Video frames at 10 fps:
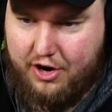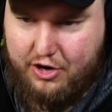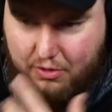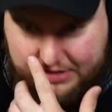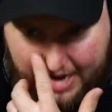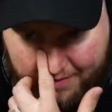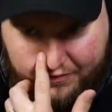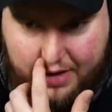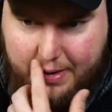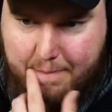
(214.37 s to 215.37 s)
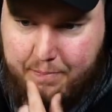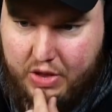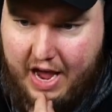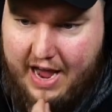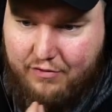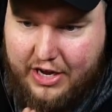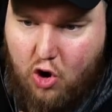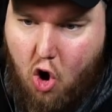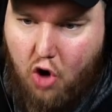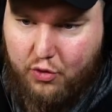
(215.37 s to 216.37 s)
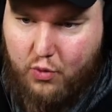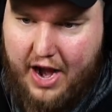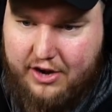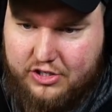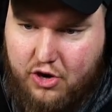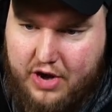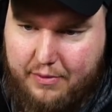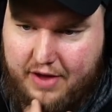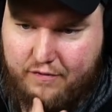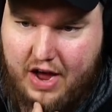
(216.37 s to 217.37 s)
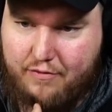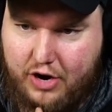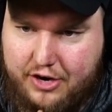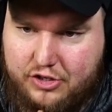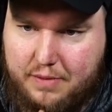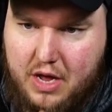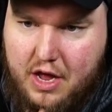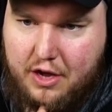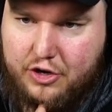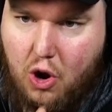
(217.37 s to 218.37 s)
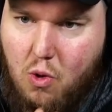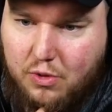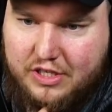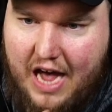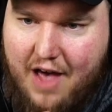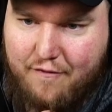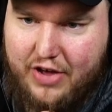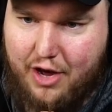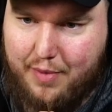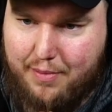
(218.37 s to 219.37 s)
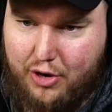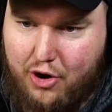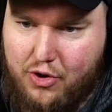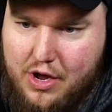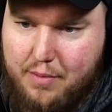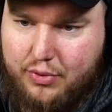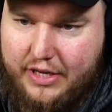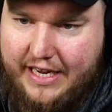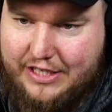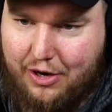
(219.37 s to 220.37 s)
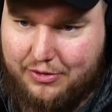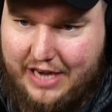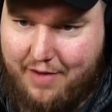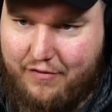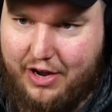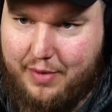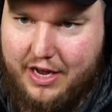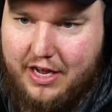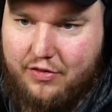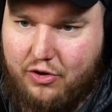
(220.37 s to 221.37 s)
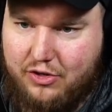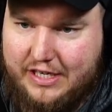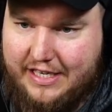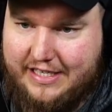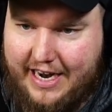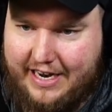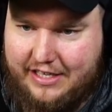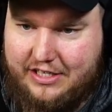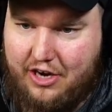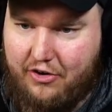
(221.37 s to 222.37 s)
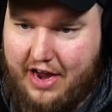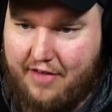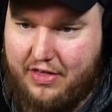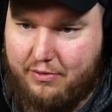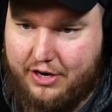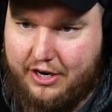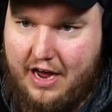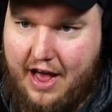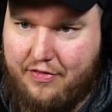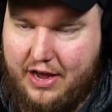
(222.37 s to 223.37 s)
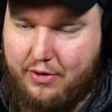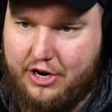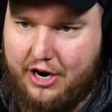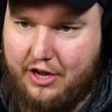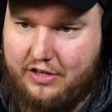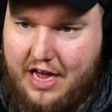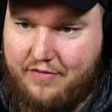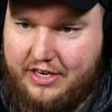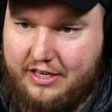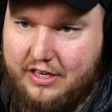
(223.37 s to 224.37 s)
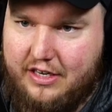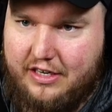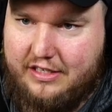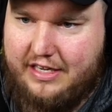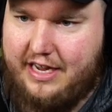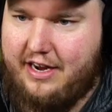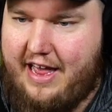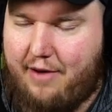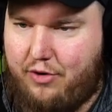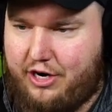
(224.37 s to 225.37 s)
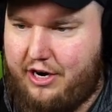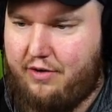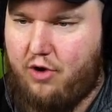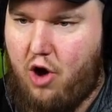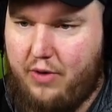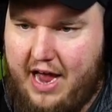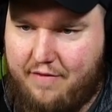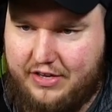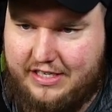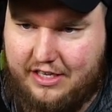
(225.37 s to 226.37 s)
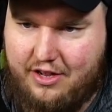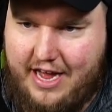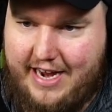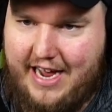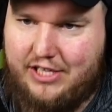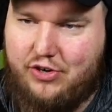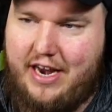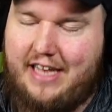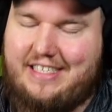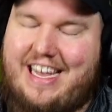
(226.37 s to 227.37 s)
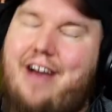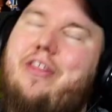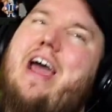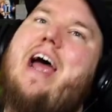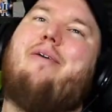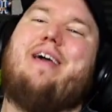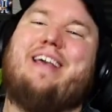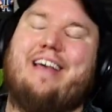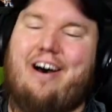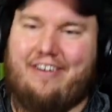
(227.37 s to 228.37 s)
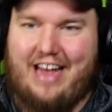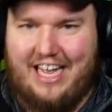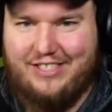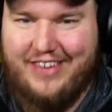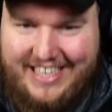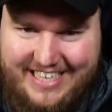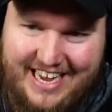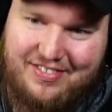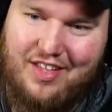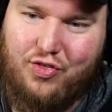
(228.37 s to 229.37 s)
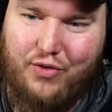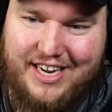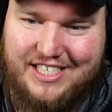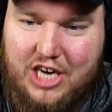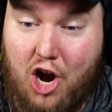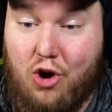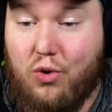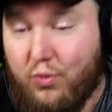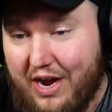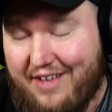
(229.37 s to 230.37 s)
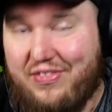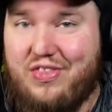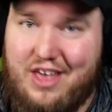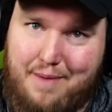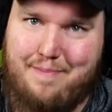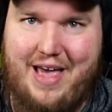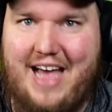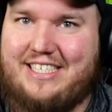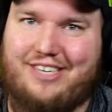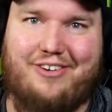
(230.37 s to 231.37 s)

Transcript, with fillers: don't time fail me. I have like all the Riders. Okay, we have 5 Riders up. Don't time fail me, bro. Please don't time fail me. 13 seconds. Okay, I think we're good. 11, 10. Yeah, we're good. All we have is the Clan Castle, and it's down. There we go, guys. We get the 3-star with the Magic